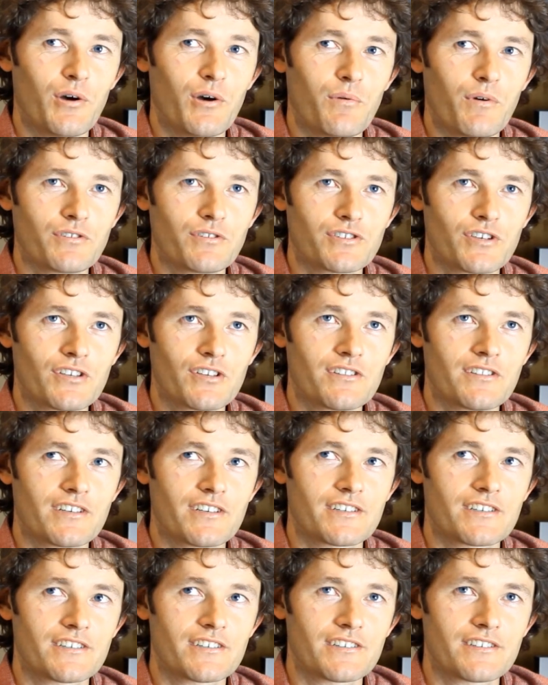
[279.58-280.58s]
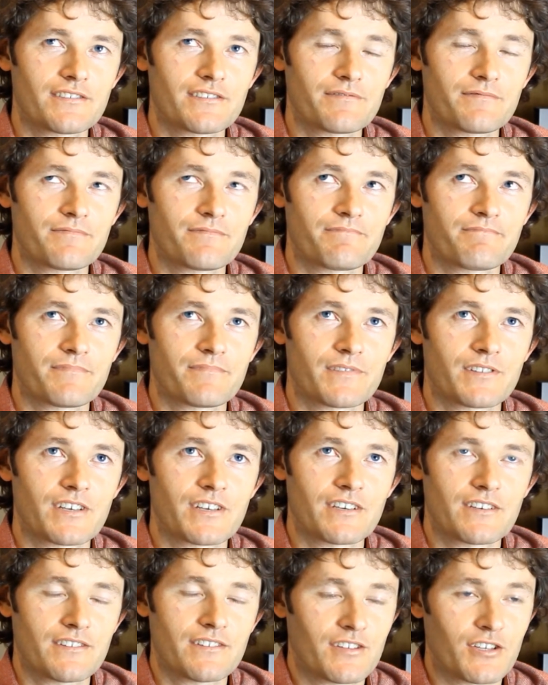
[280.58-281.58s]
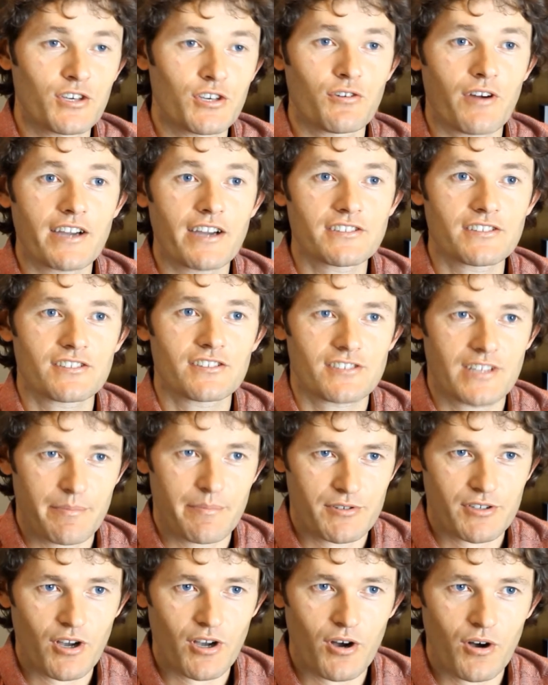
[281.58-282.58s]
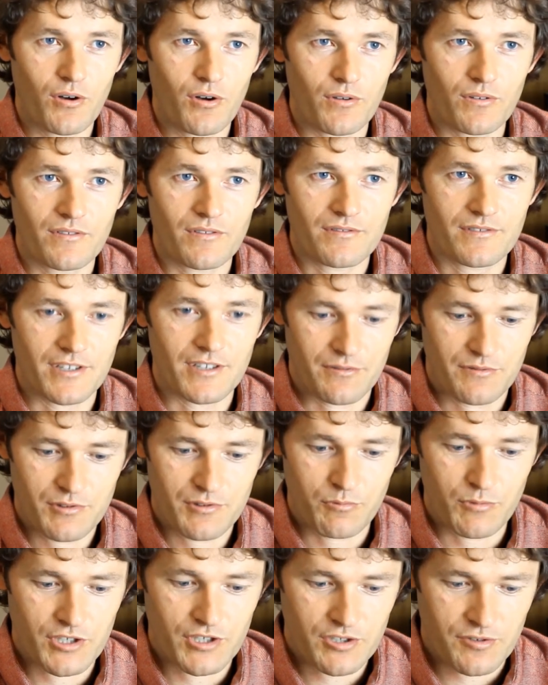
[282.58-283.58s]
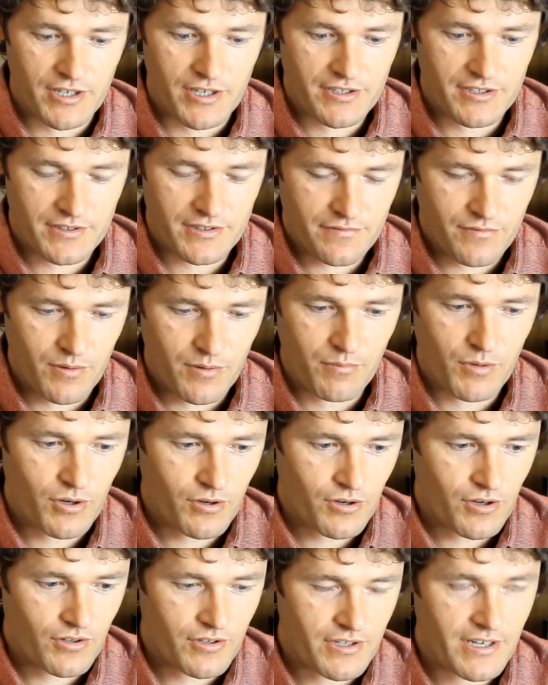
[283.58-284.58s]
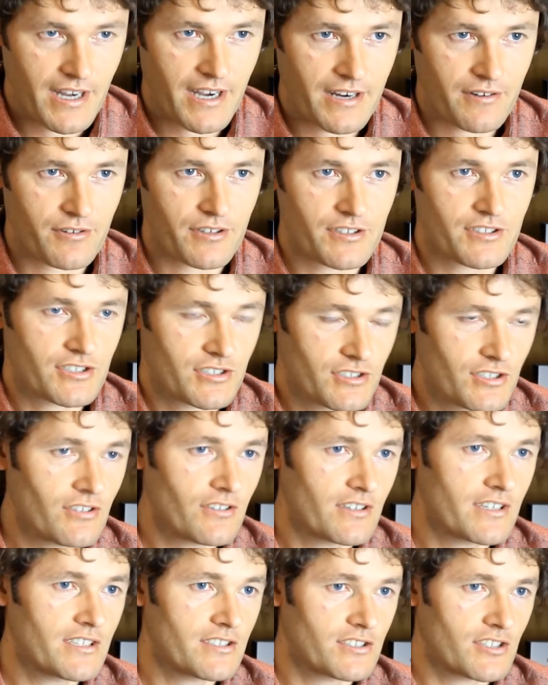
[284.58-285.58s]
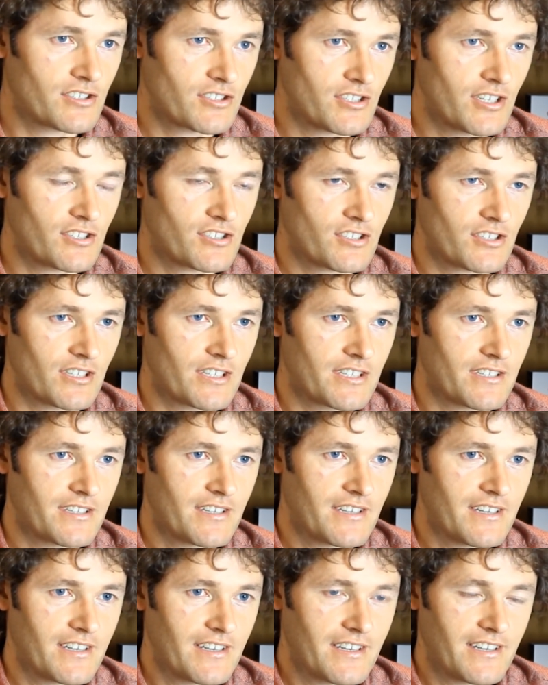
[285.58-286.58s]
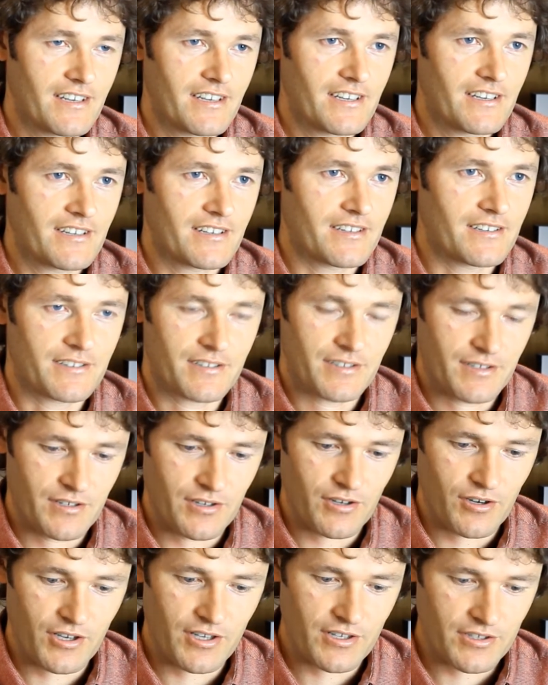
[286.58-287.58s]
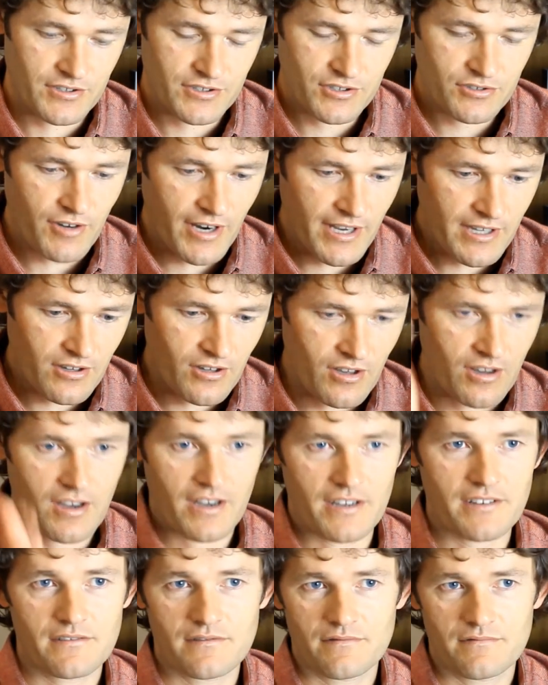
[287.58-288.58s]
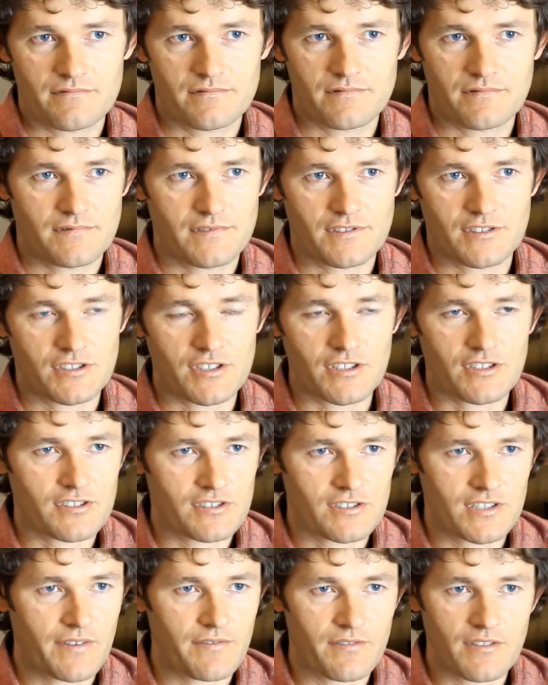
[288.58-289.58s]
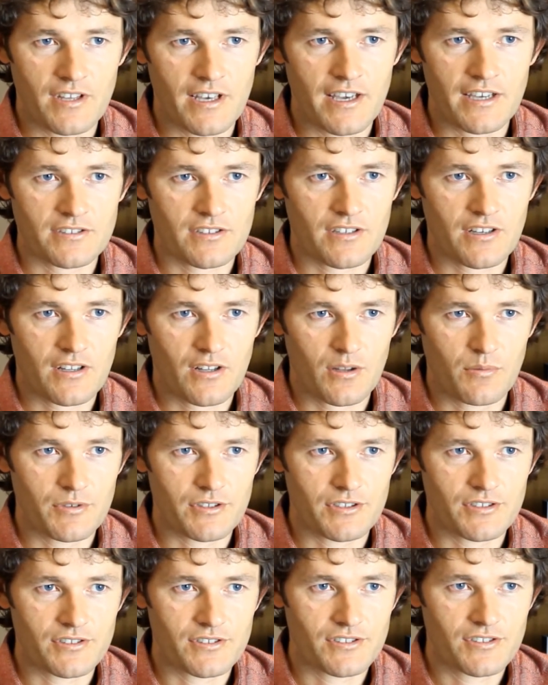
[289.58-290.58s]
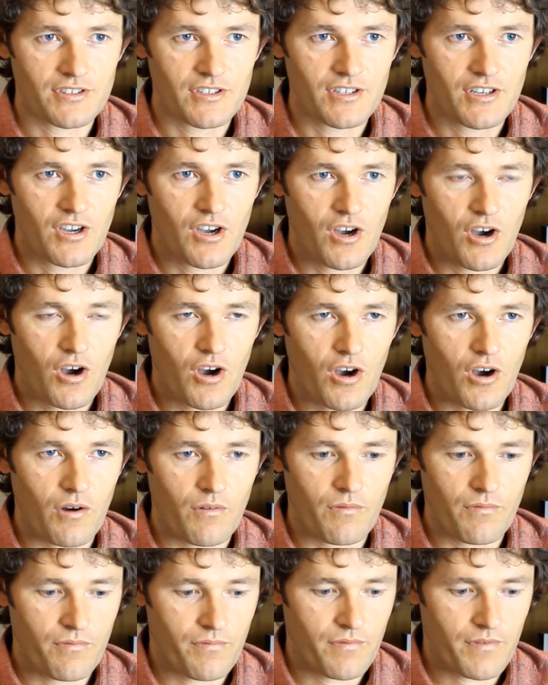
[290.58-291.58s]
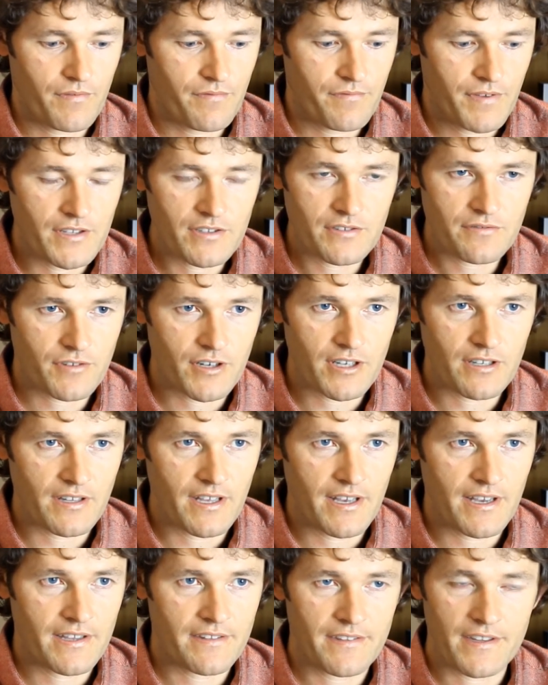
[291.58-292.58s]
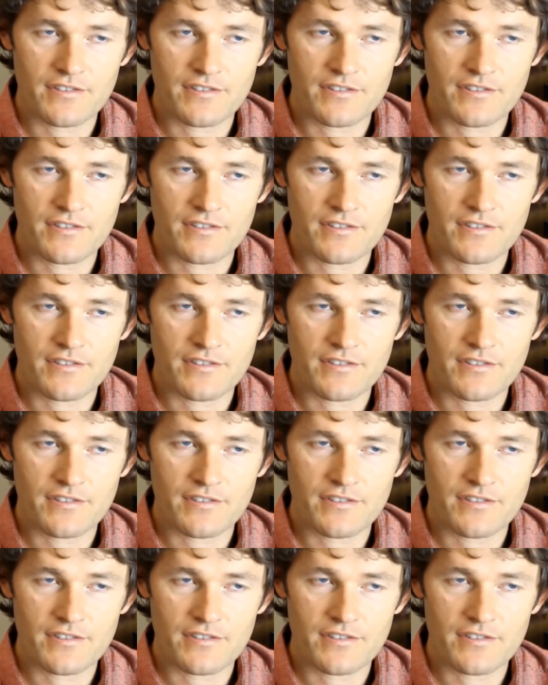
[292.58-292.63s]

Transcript: Well, certainly the Eurasian Steppe as a whole, which stretches from Mongolia to Hungary, still is essentially in a straight line, 6,000 to 7,000 kilometres of fence-free land.